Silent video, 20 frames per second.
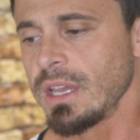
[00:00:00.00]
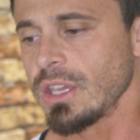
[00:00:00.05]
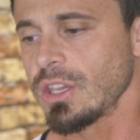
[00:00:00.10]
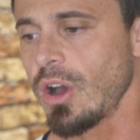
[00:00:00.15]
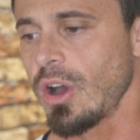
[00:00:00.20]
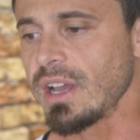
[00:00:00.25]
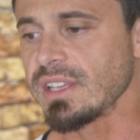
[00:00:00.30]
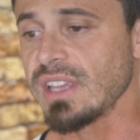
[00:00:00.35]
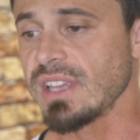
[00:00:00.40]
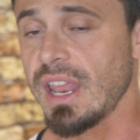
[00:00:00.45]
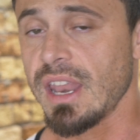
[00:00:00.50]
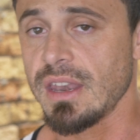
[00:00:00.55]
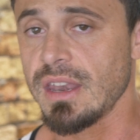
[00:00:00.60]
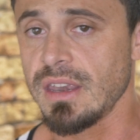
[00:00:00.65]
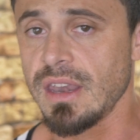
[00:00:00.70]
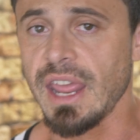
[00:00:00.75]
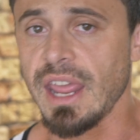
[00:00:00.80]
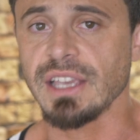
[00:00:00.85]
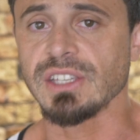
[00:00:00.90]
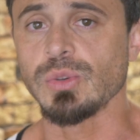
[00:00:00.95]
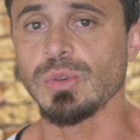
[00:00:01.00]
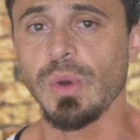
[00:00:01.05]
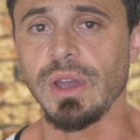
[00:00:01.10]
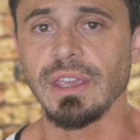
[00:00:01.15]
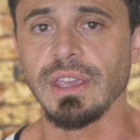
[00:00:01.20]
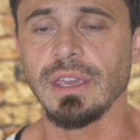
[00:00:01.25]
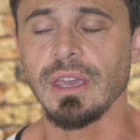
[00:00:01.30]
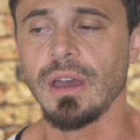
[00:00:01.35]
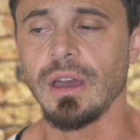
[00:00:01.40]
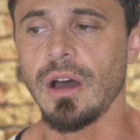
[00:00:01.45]
Guys, next
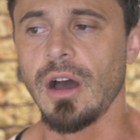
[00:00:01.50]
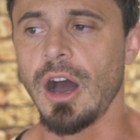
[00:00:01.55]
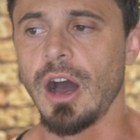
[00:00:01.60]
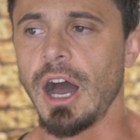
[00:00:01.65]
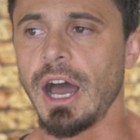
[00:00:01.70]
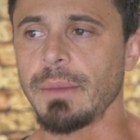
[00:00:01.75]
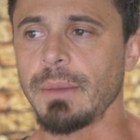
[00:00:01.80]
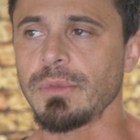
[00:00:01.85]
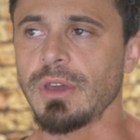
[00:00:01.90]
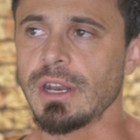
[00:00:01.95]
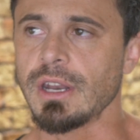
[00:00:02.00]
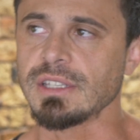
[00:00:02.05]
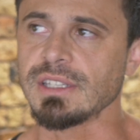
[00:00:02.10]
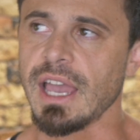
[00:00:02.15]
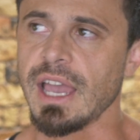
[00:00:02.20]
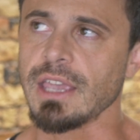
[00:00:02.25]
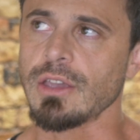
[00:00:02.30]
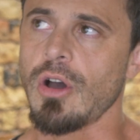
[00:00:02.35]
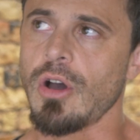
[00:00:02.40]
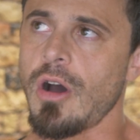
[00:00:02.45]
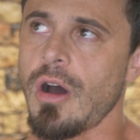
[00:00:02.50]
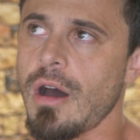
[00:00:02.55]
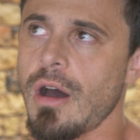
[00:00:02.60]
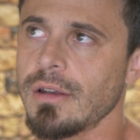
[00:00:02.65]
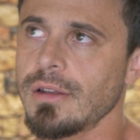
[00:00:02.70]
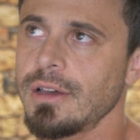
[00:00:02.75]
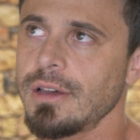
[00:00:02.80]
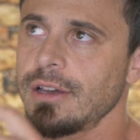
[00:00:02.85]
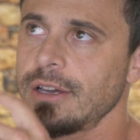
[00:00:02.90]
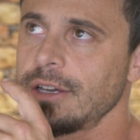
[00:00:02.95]
week, I'm going to take
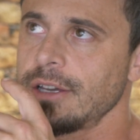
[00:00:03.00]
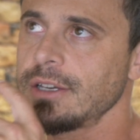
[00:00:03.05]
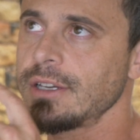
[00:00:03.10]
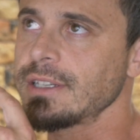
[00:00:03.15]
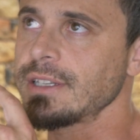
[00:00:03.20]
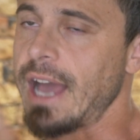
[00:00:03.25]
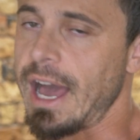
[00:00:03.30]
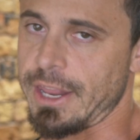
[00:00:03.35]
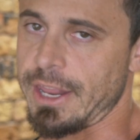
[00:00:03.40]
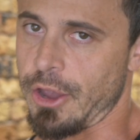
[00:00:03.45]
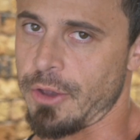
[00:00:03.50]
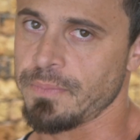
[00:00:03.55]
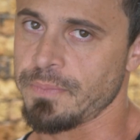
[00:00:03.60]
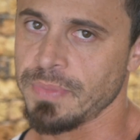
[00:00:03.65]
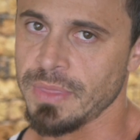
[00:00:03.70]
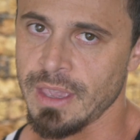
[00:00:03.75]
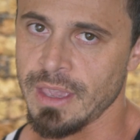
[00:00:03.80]
on cardio.